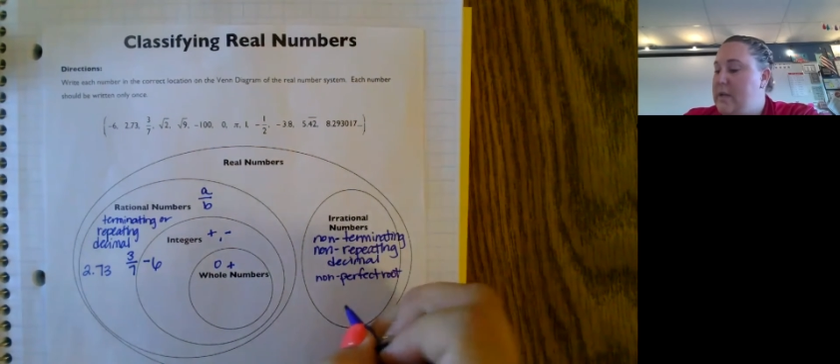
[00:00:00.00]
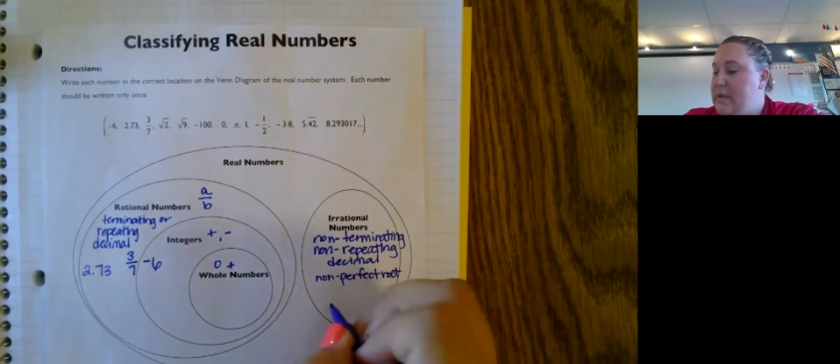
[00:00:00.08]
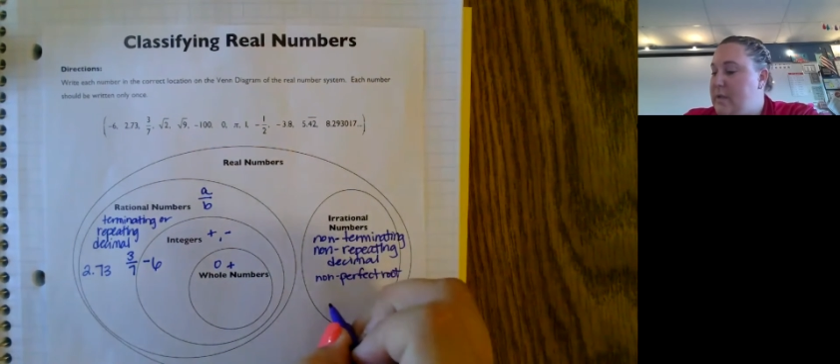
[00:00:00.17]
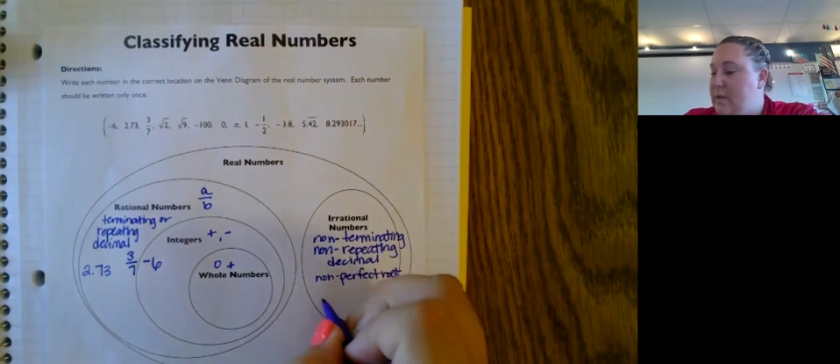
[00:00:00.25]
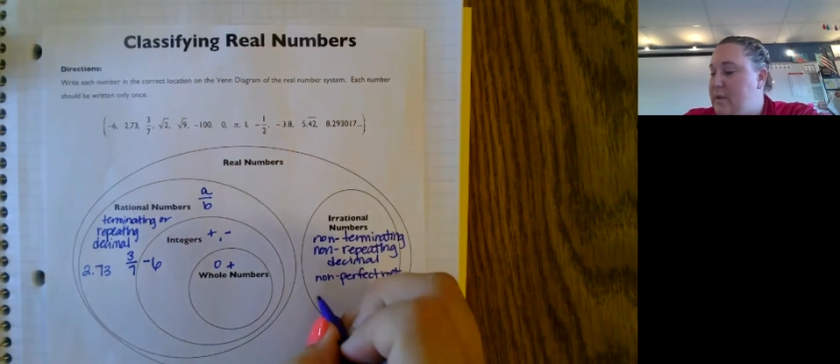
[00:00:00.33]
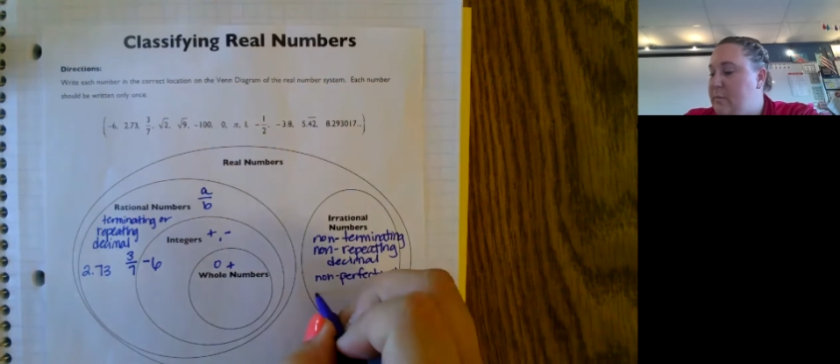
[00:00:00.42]

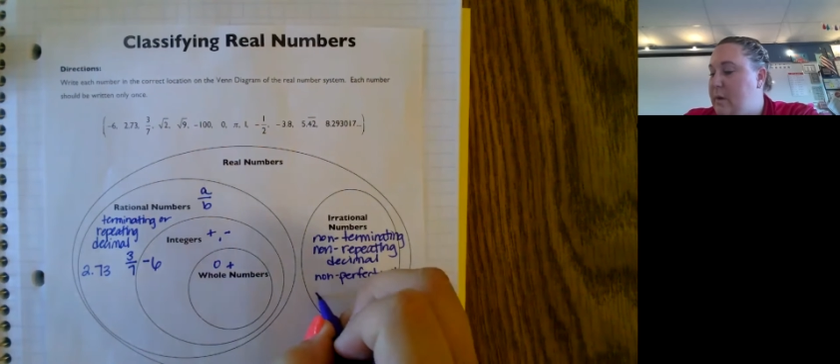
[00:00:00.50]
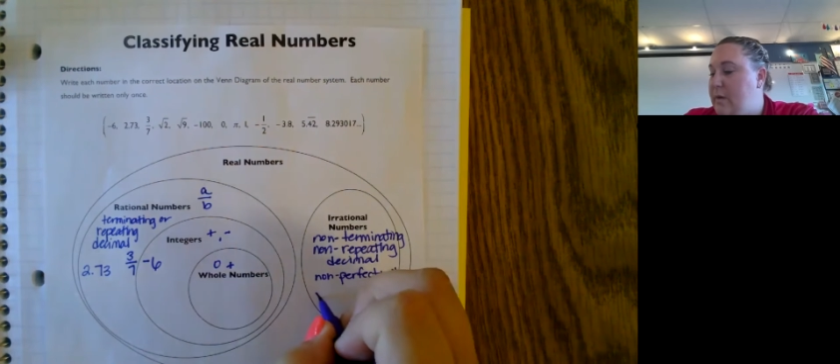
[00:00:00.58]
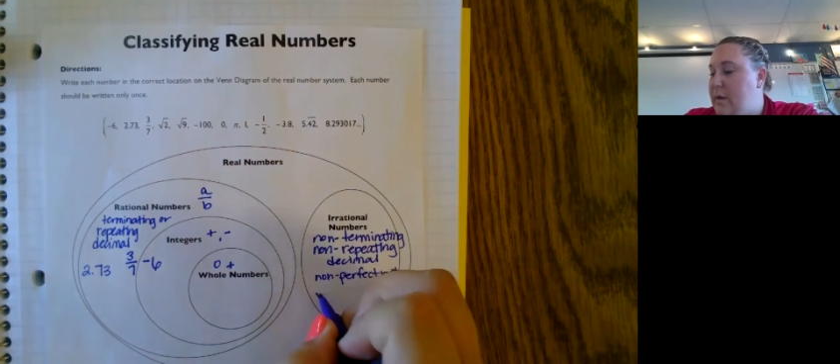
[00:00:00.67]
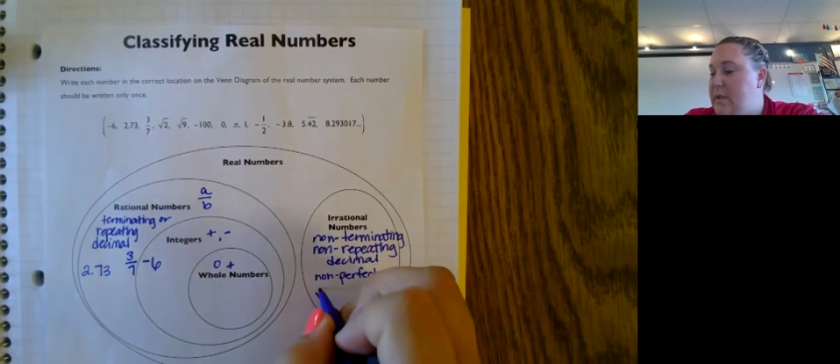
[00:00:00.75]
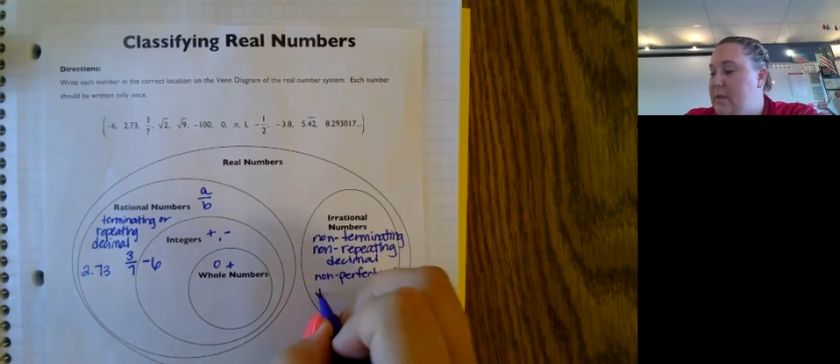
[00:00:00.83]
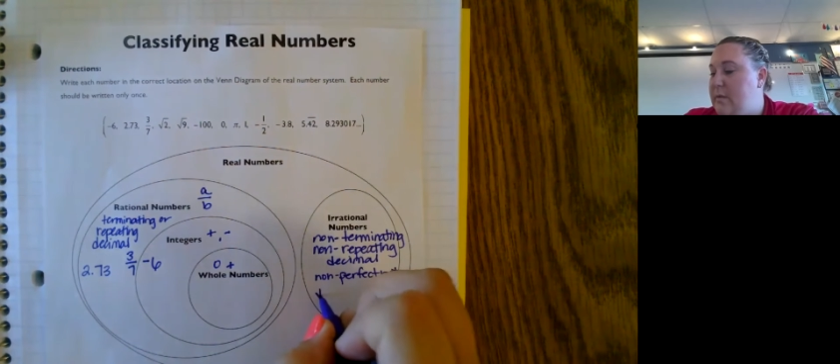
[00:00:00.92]
So the square
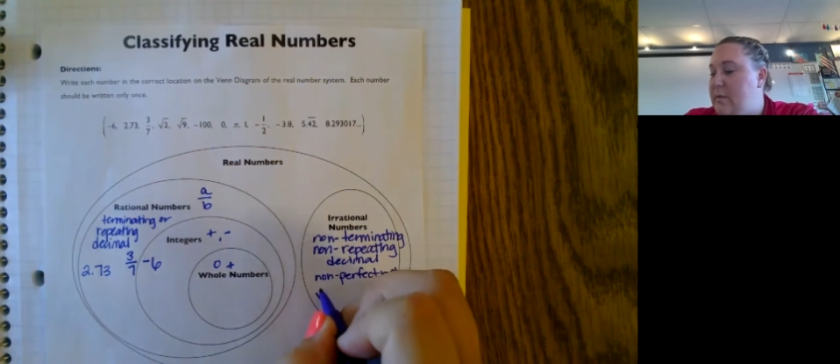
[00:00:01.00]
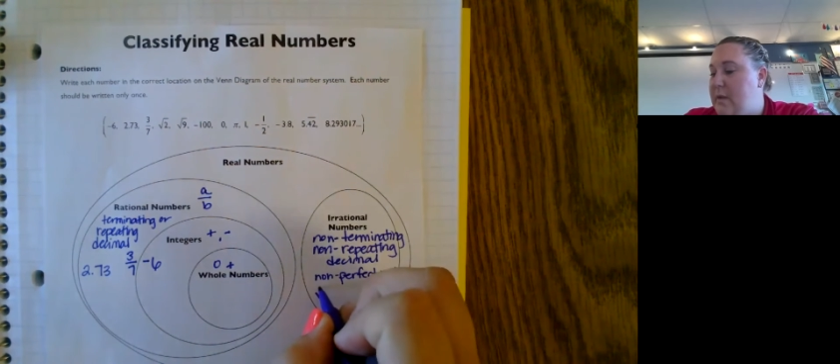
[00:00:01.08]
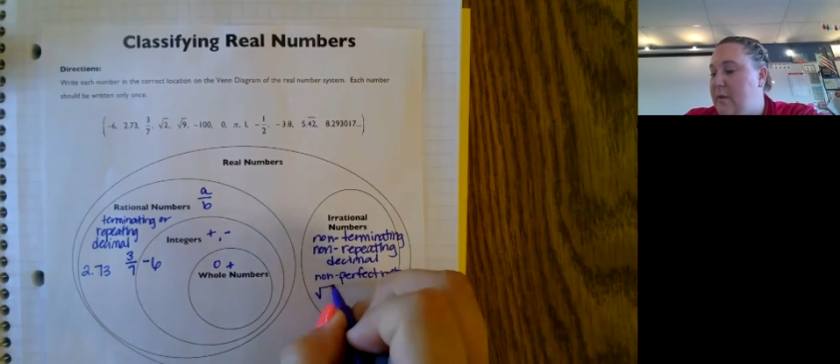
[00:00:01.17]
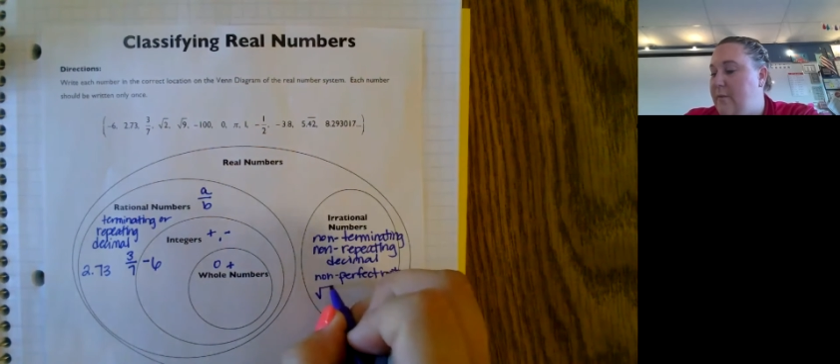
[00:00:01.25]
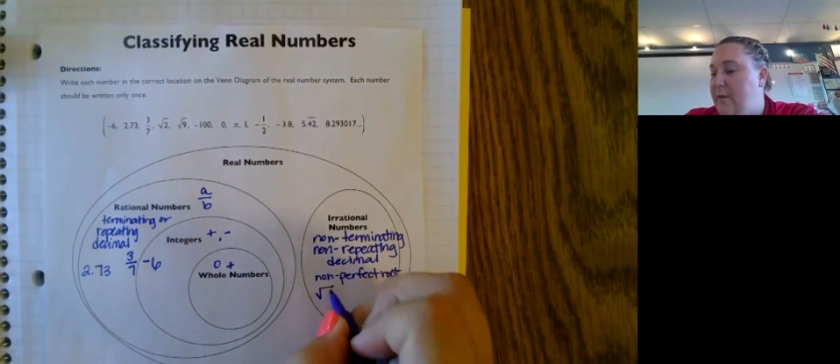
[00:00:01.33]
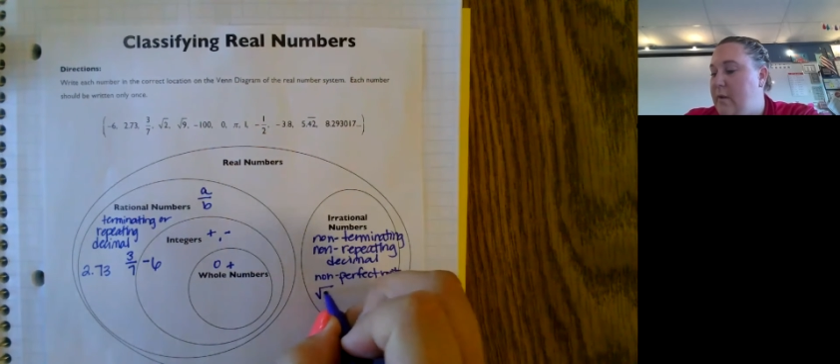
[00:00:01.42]
root of 2 is
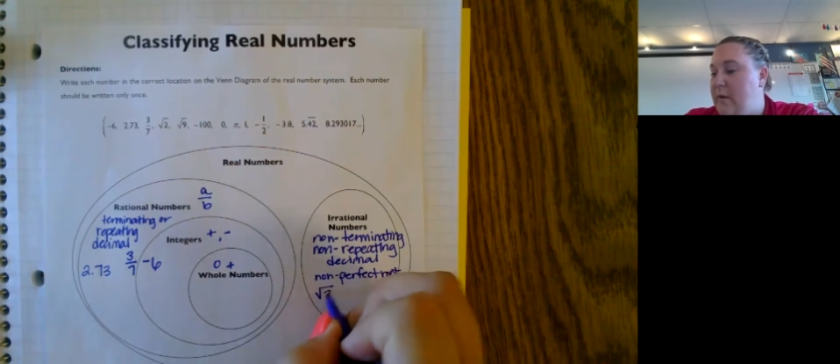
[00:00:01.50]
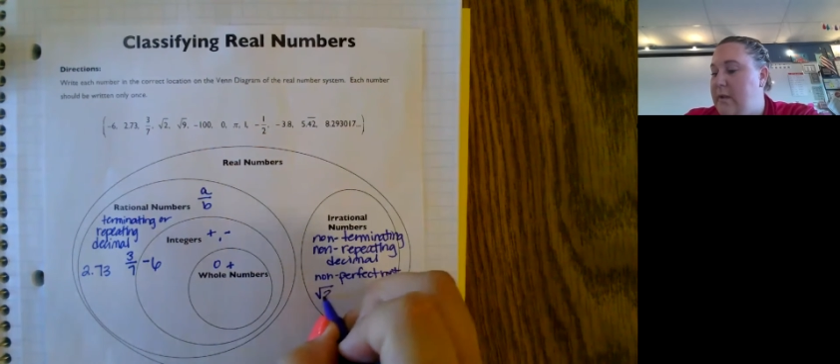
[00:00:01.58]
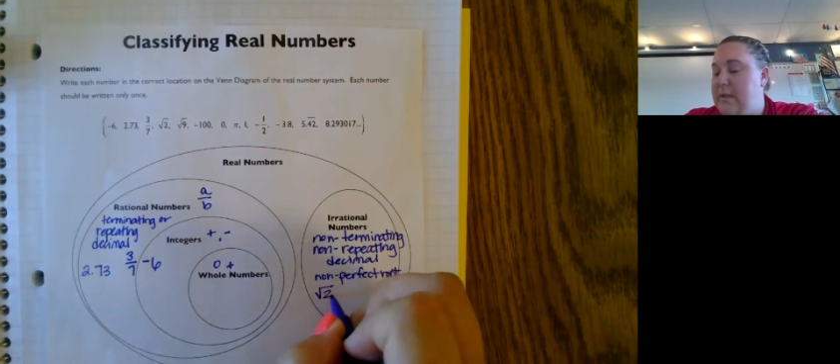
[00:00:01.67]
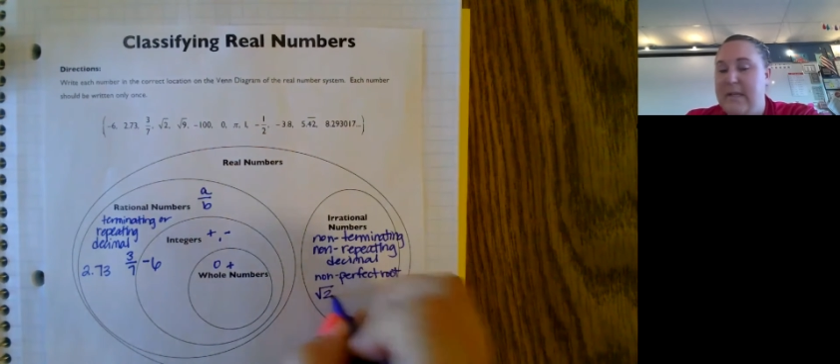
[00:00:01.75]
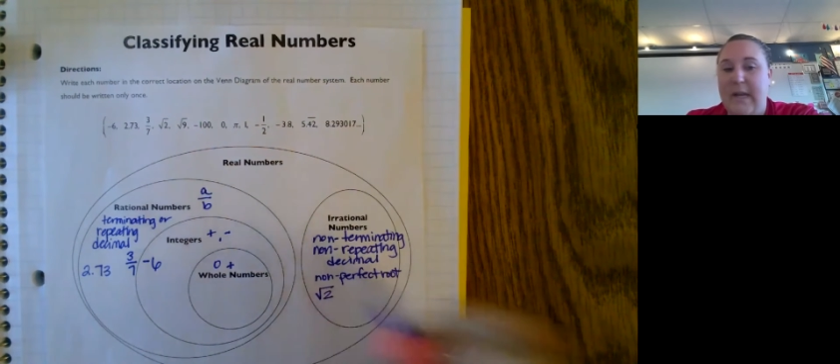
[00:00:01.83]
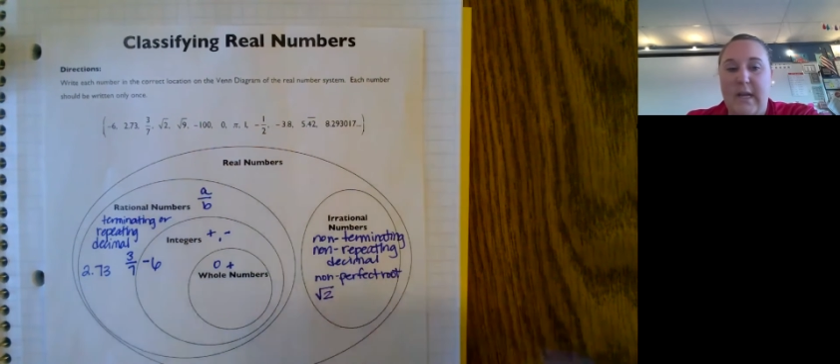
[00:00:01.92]
going to fall
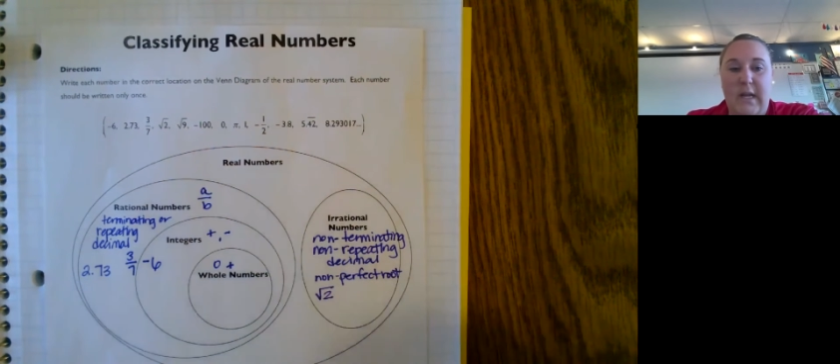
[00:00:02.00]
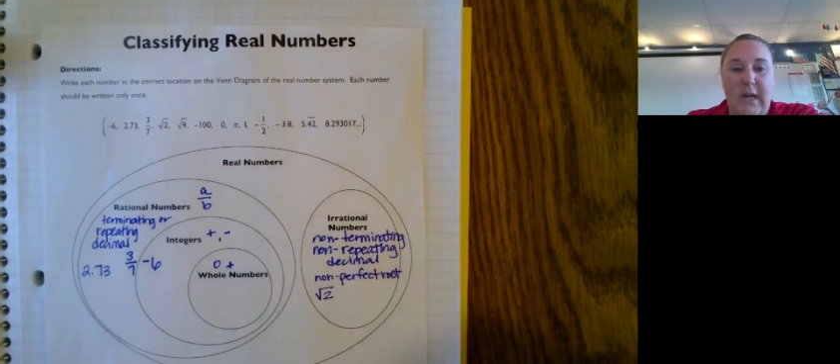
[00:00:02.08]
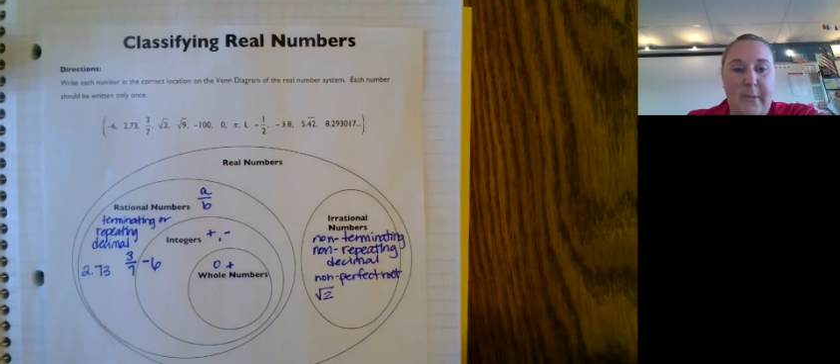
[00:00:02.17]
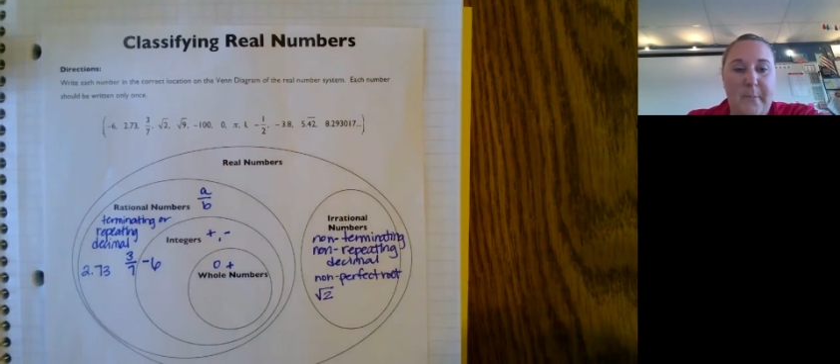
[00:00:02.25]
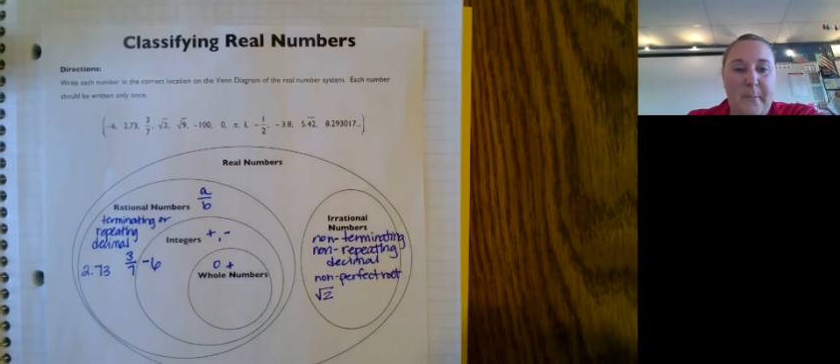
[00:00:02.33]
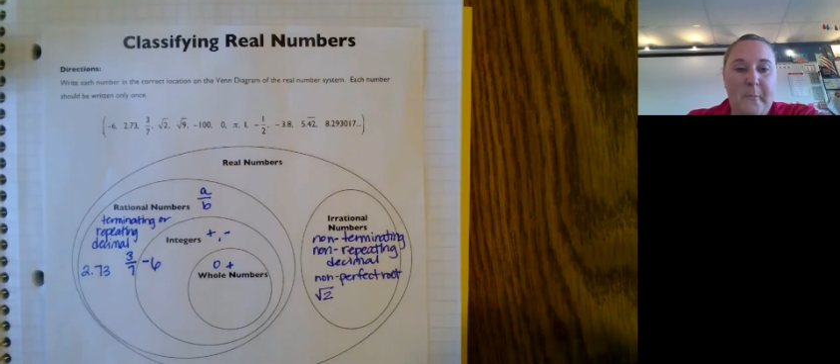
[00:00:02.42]
inside
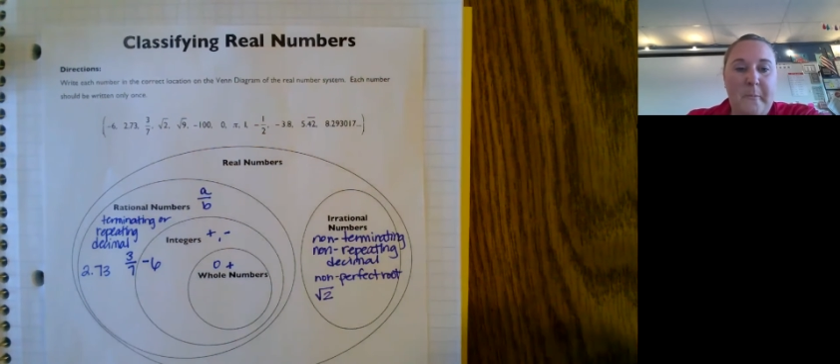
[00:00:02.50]
here.